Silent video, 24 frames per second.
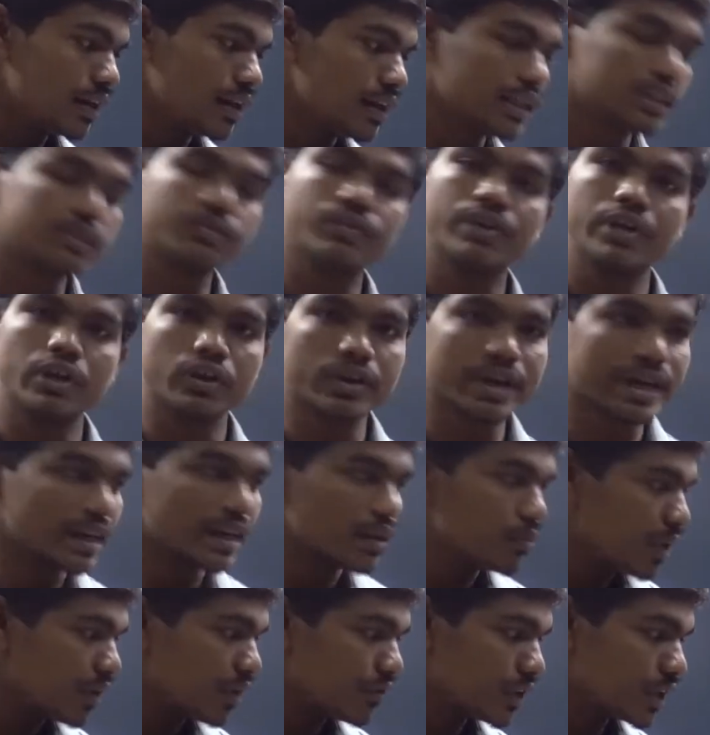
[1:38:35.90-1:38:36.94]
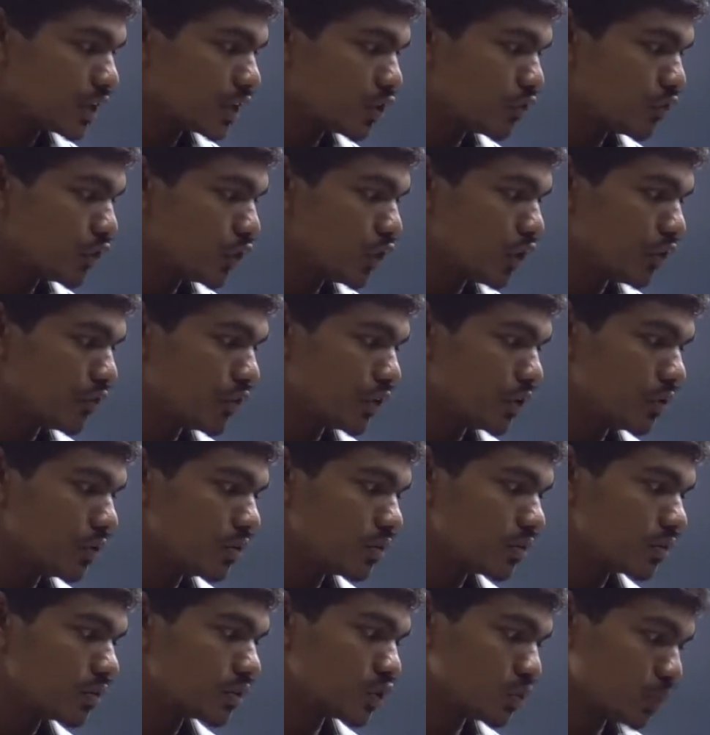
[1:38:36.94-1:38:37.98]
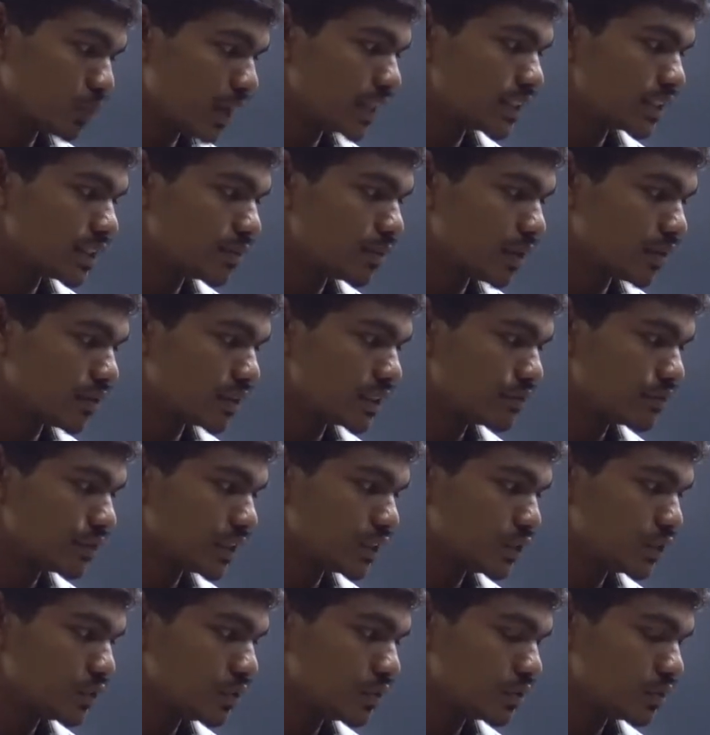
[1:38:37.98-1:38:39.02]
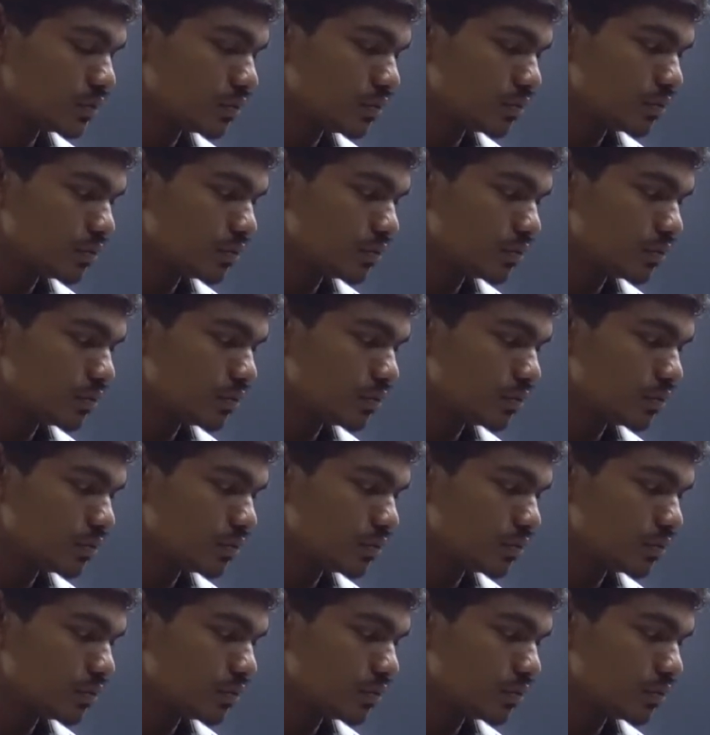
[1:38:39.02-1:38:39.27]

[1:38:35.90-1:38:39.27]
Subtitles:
Is video getting buffered to few of you? Suma, is it buffering for you?